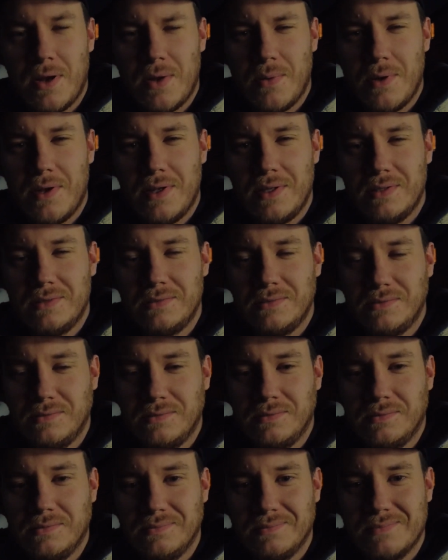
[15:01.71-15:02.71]
quite well.
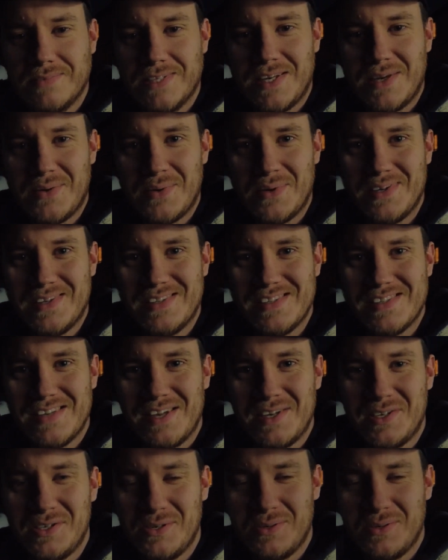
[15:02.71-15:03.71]
Anyway, stay